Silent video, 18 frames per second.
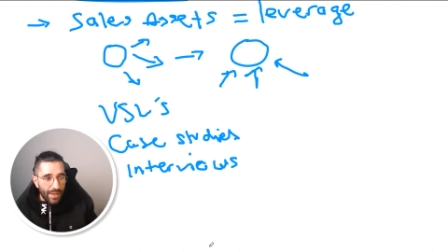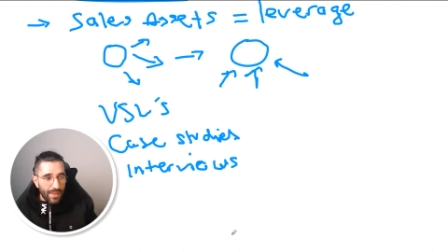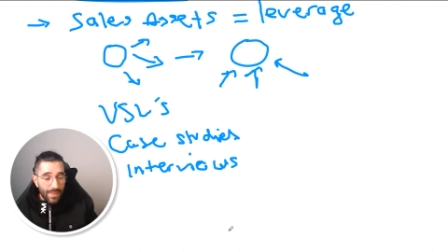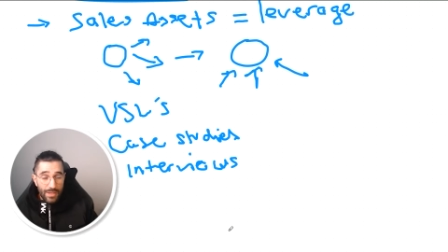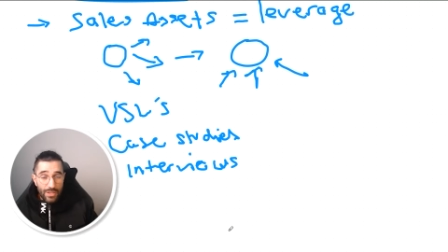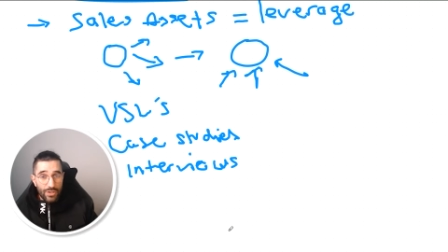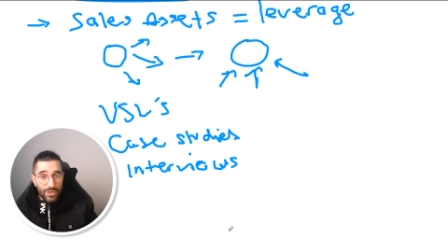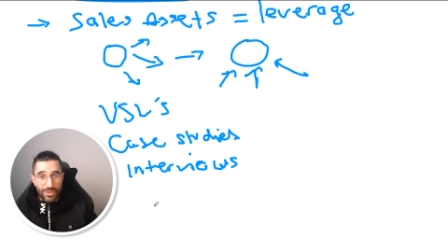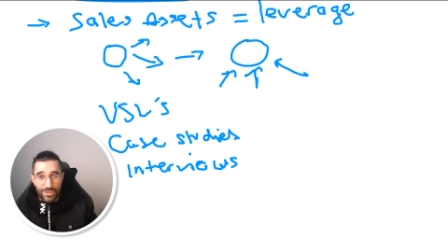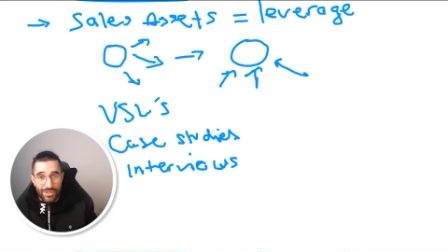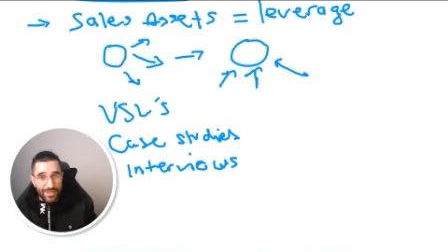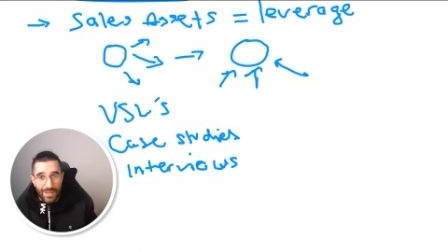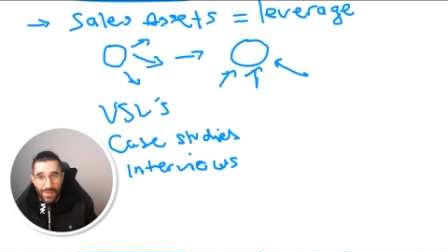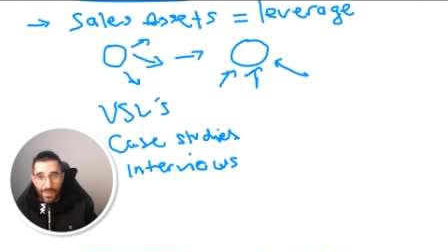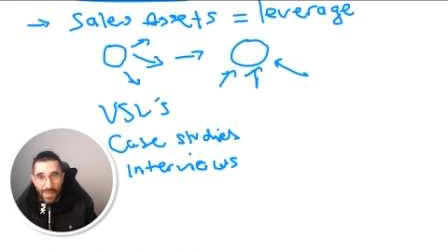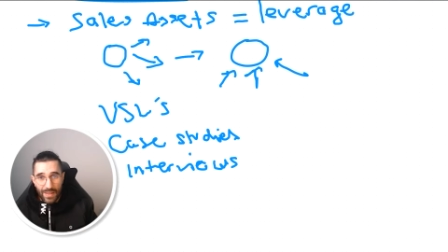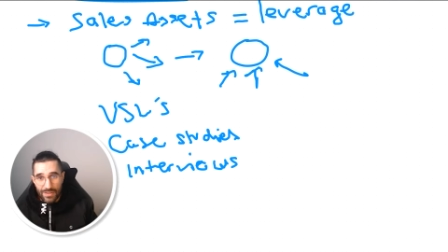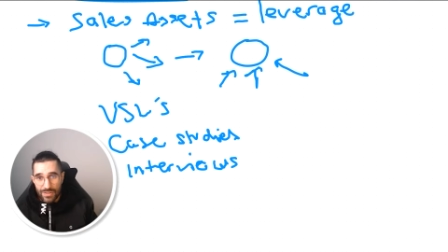And then you can just
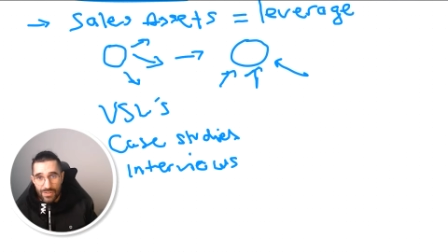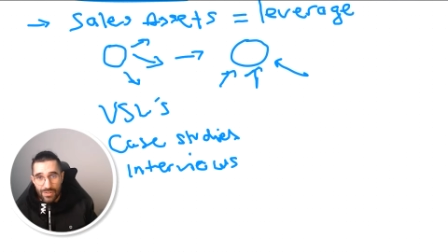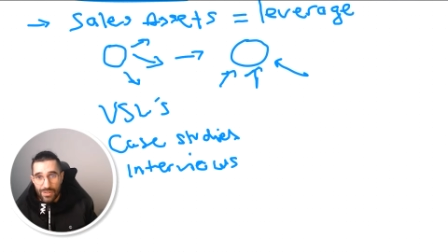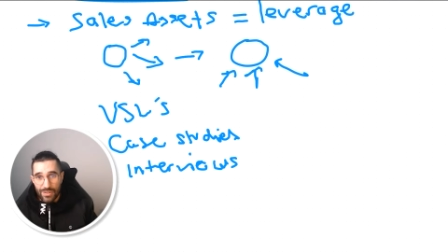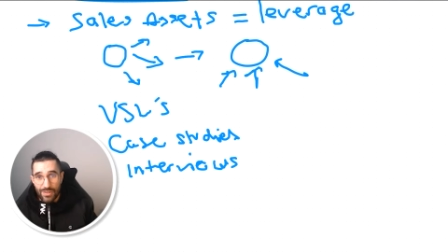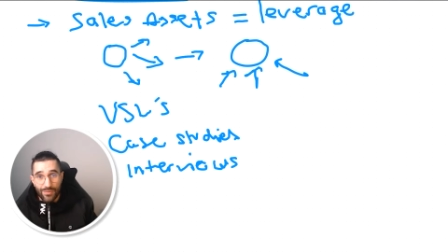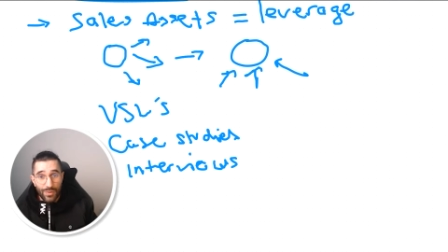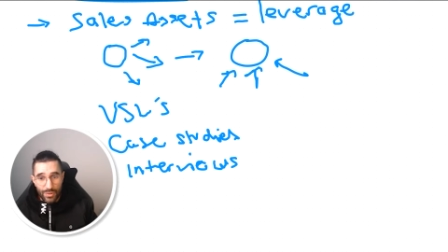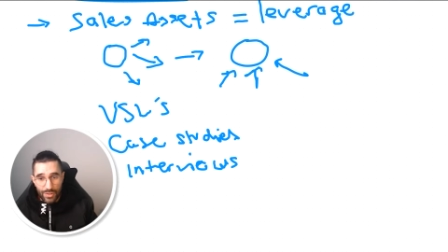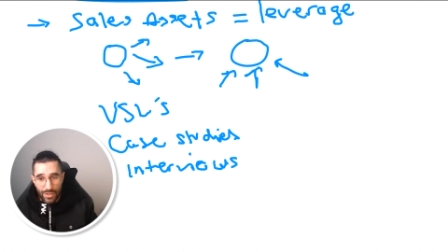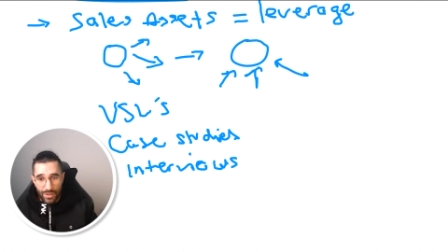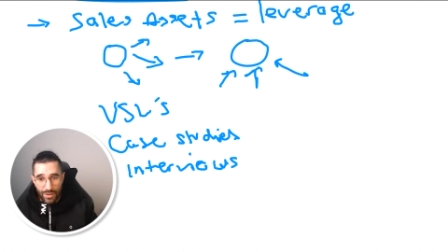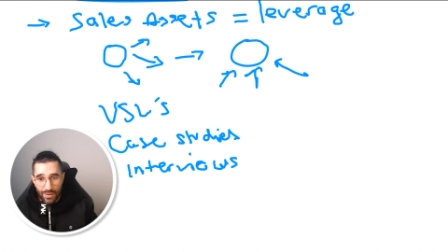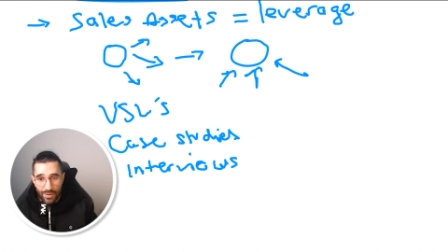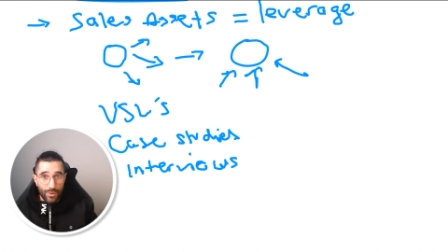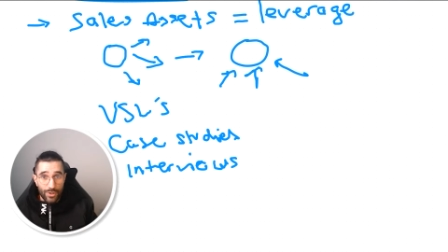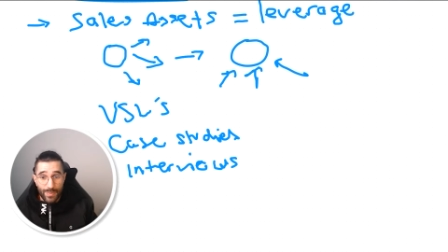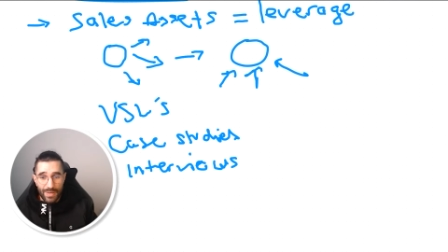send that to future
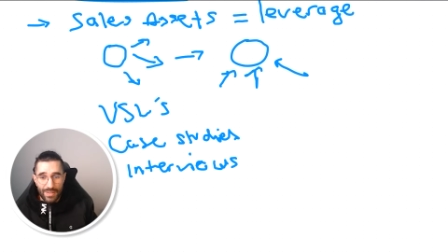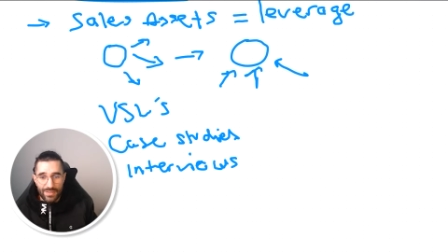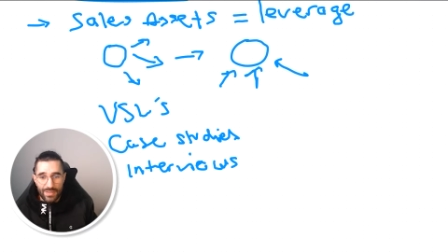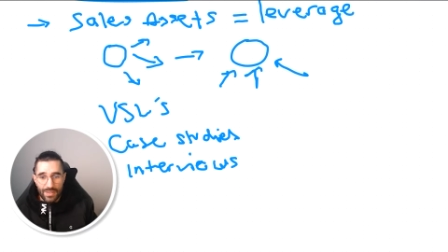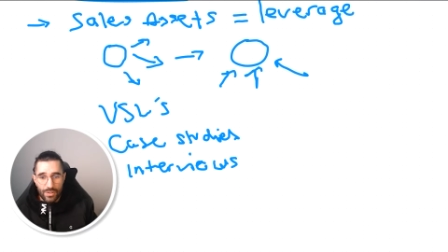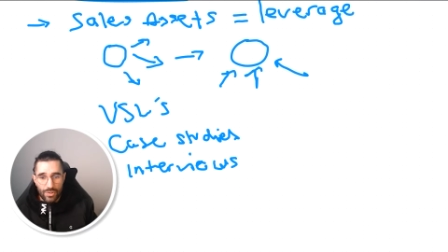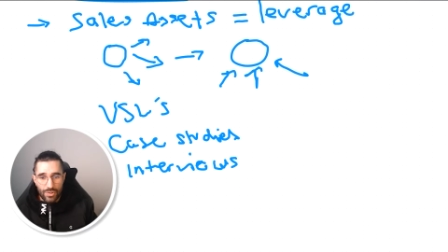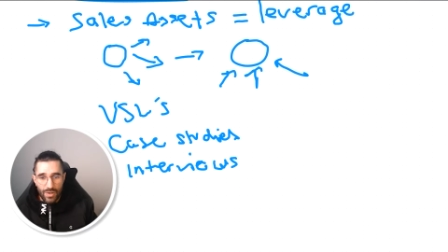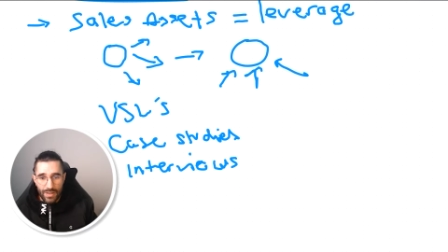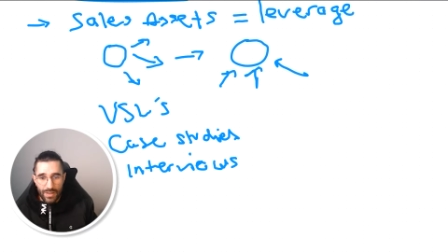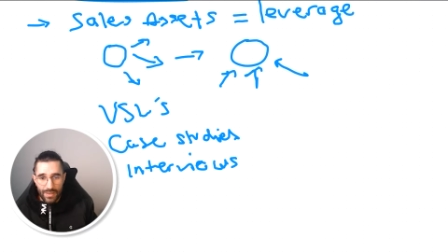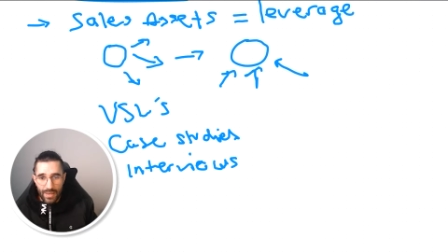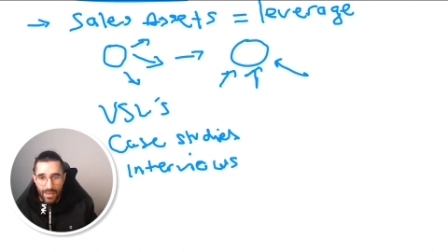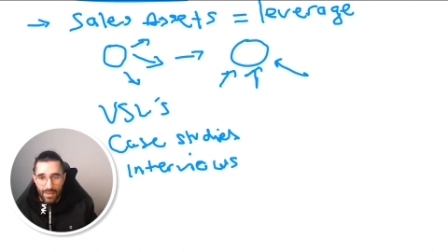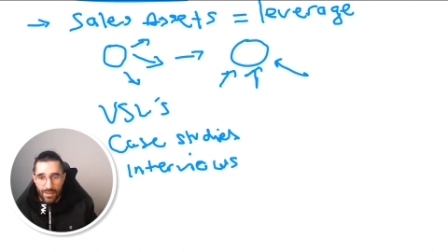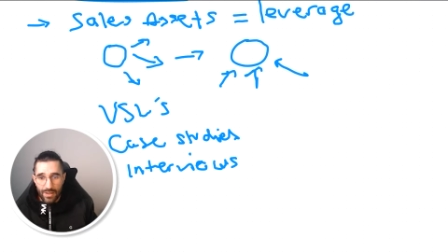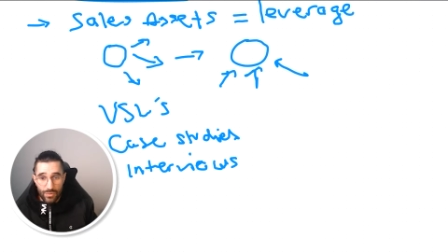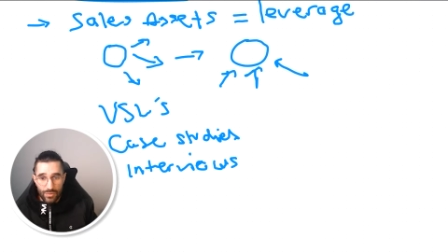prospects that you're trying to
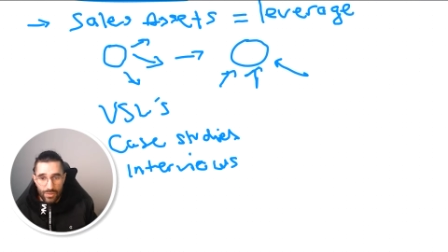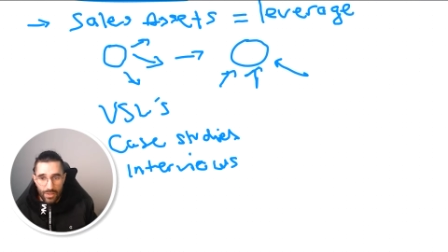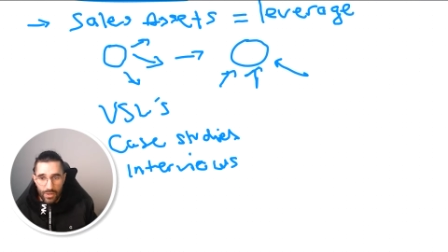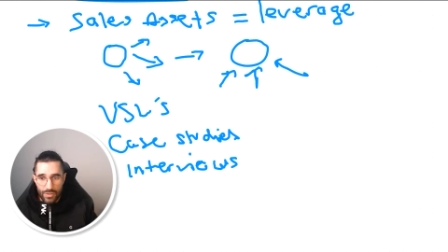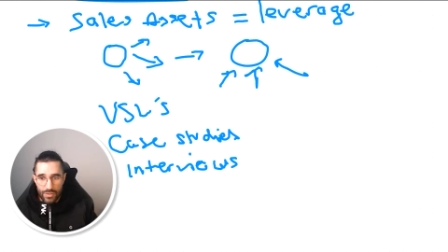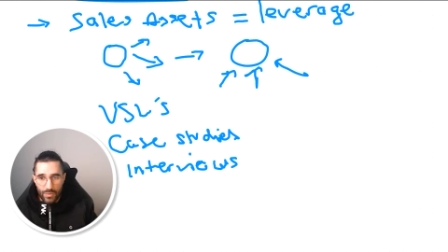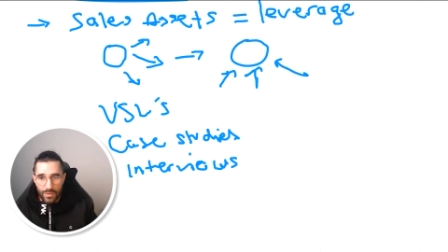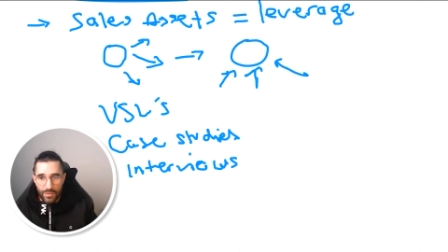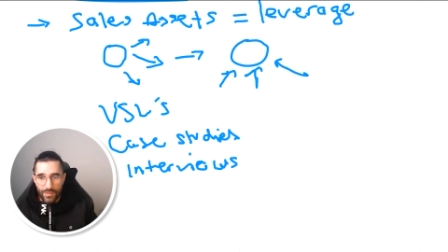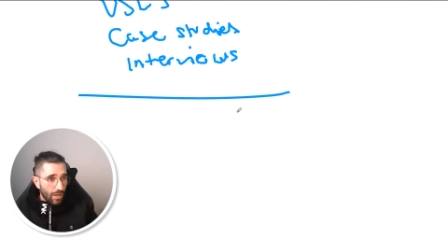get deals closed with.